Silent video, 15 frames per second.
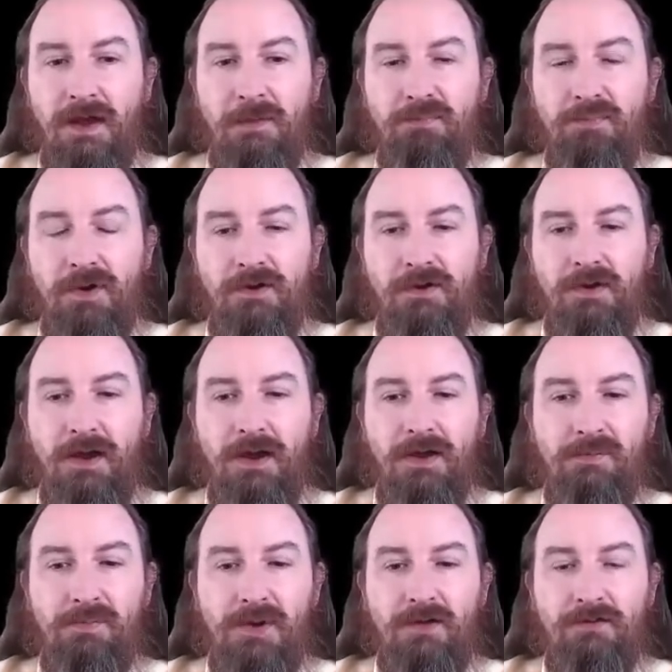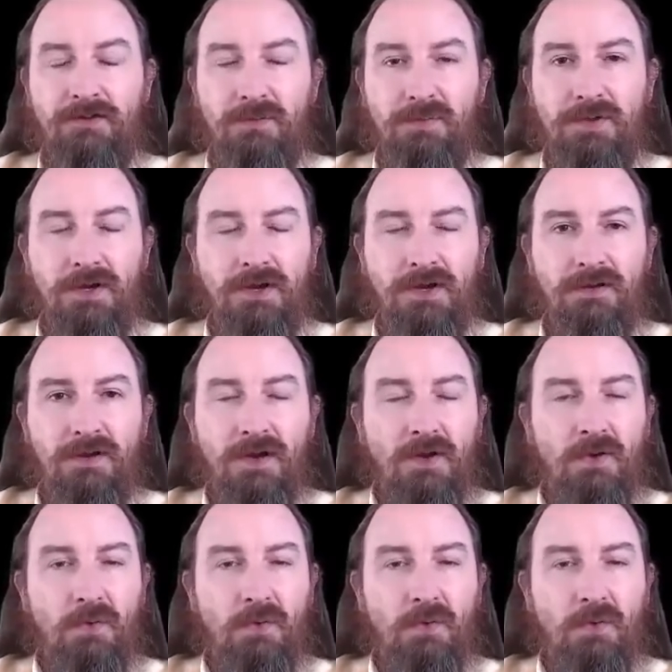app runner and a browser plugin,